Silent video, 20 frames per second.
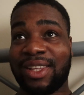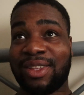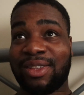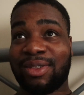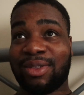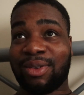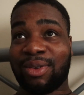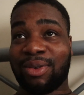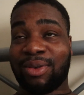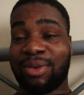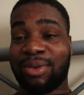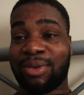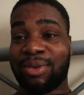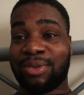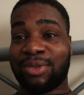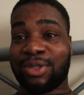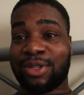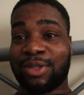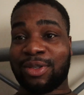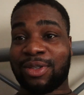
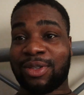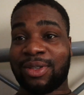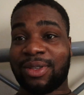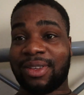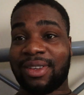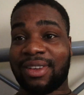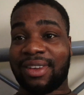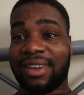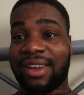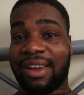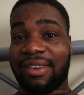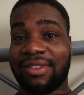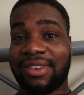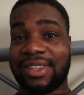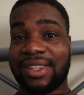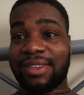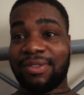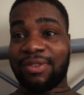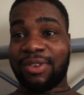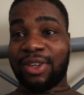So just have
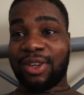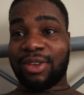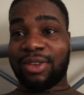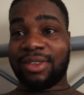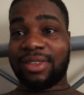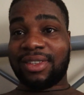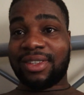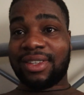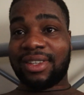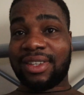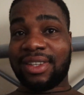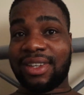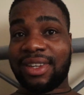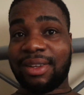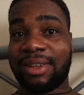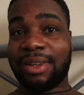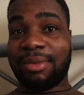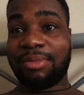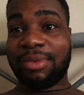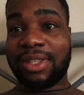the TV on.
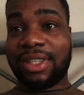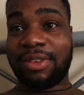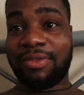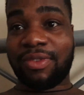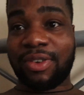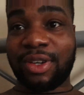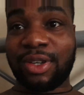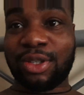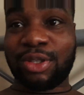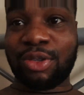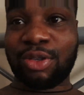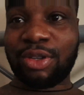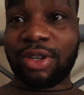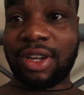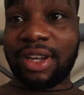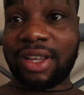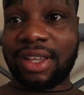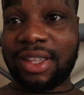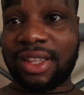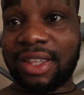Let me see if I can show you
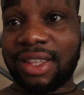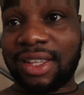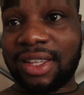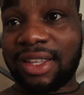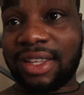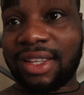guys.